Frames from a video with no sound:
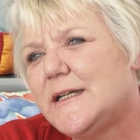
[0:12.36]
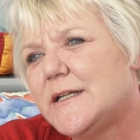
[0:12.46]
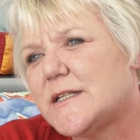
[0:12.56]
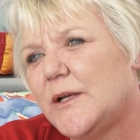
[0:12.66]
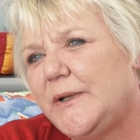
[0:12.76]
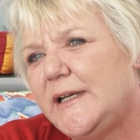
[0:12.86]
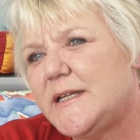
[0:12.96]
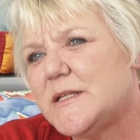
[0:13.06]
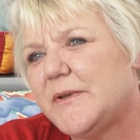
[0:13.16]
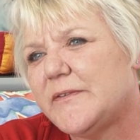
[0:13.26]
So we need
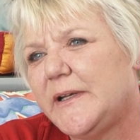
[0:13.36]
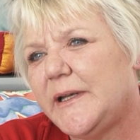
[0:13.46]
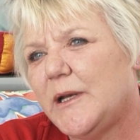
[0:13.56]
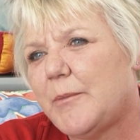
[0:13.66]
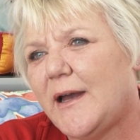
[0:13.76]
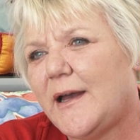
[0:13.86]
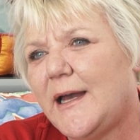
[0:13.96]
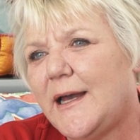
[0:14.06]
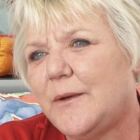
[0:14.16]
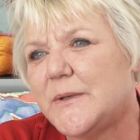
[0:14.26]
to be thinking about
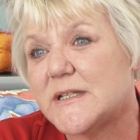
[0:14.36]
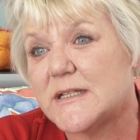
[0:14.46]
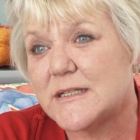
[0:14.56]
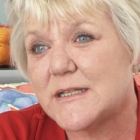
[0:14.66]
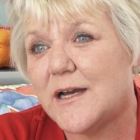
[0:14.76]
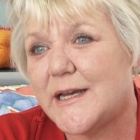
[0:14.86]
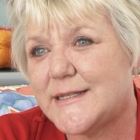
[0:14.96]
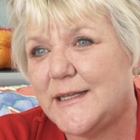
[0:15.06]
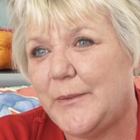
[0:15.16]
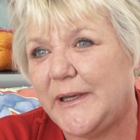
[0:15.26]
how as a
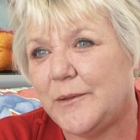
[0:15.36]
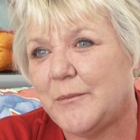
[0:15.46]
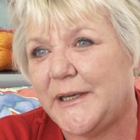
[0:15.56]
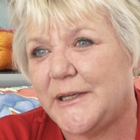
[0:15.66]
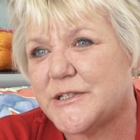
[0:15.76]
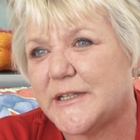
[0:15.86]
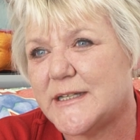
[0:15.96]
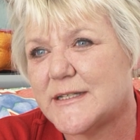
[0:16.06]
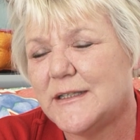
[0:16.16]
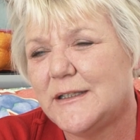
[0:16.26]
society we can manage
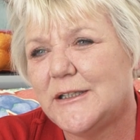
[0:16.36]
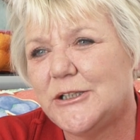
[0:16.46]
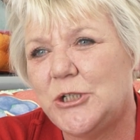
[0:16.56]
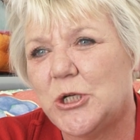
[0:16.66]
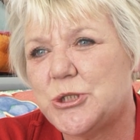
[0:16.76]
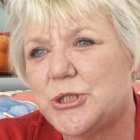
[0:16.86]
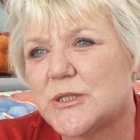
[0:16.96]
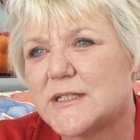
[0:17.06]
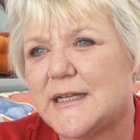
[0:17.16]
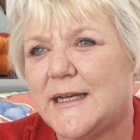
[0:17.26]
this, not
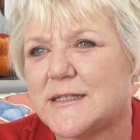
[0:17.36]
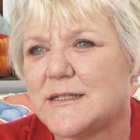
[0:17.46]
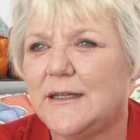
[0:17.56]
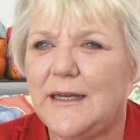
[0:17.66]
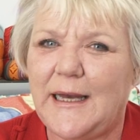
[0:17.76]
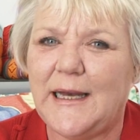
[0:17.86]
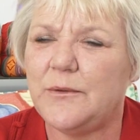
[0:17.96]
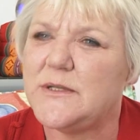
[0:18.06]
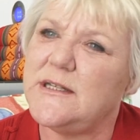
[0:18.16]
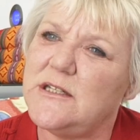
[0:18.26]
just as how
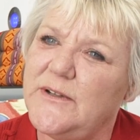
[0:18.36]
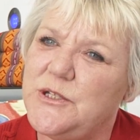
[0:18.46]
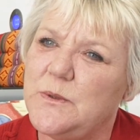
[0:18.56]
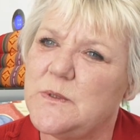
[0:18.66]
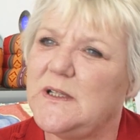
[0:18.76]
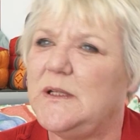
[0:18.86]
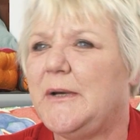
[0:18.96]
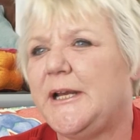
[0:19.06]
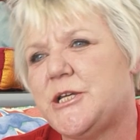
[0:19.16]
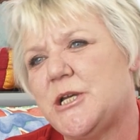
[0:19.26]
as individuals can
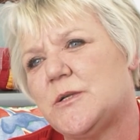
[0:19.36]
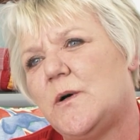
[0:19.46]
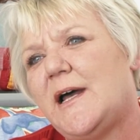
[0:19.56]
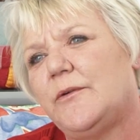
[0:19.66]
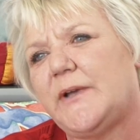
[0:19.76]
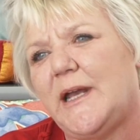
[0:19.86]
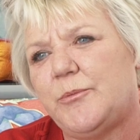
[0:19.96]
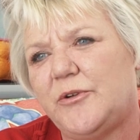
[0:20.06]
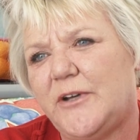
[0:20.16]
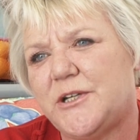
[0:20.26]
manage it or healthcare
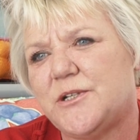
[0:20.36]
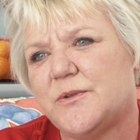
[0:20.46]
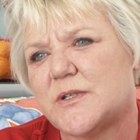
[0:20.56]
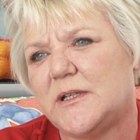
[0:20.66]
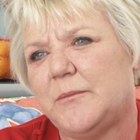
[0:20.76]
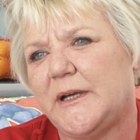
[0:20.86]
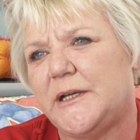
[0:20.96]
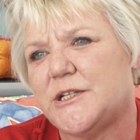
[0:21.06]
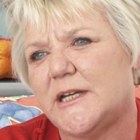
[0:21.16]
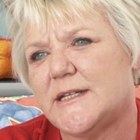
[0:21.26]
professionals can
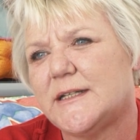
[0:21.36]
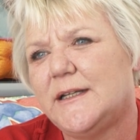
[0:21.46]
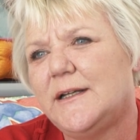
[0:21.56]
manage it.